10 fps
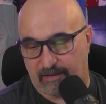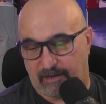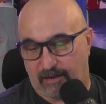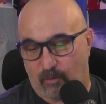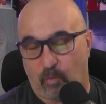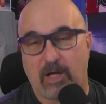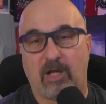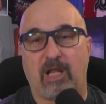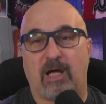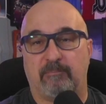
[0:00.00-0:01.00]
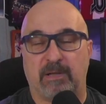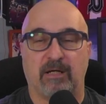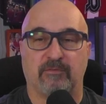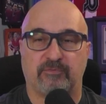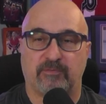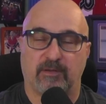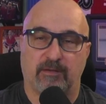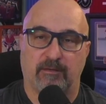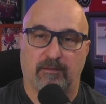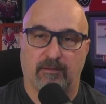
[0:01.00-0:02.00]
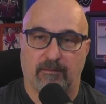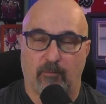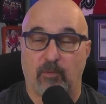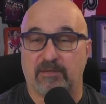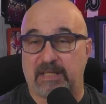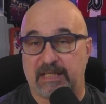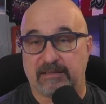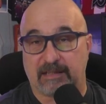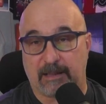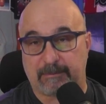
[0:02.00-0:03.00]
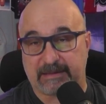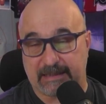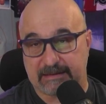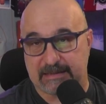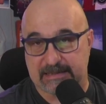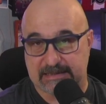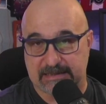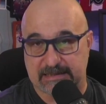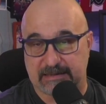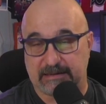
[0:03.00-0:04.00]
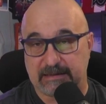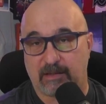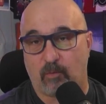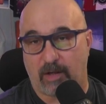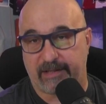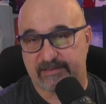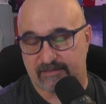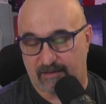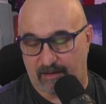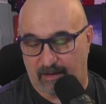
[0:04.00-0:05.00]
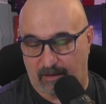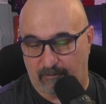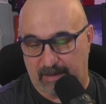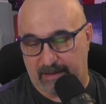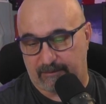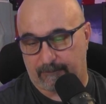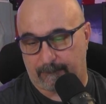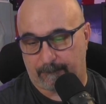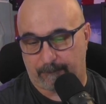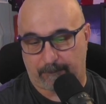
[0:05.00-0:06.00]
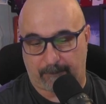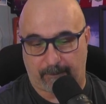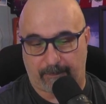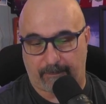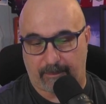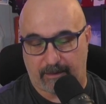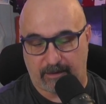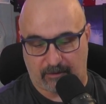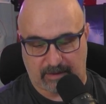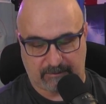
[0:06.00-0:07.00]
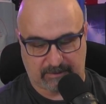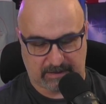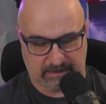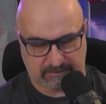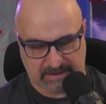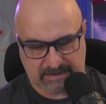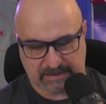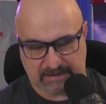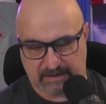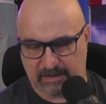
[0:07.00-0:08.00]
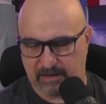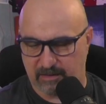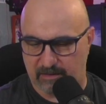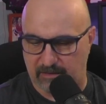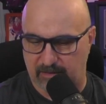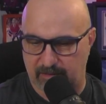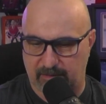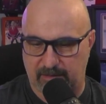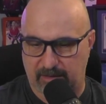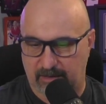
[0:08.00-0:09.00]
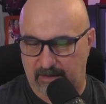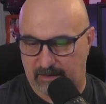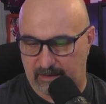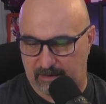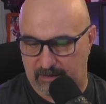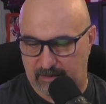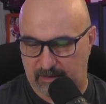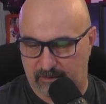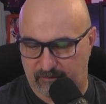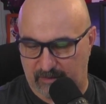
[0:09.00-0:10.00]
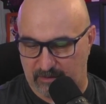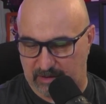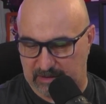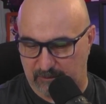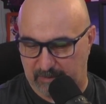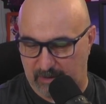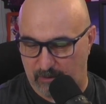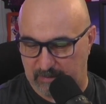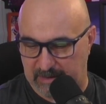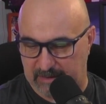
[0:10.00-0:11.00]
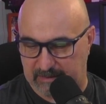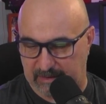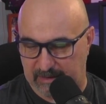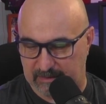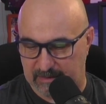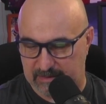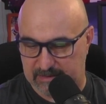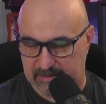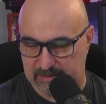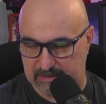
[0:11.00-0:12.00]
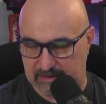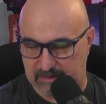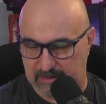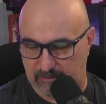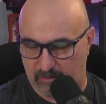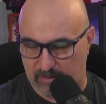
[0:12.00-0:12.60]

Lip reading: Well above where they ended up at the end of the season league-wise. But, let me see here. If I look at their power play at the end of the season, give me one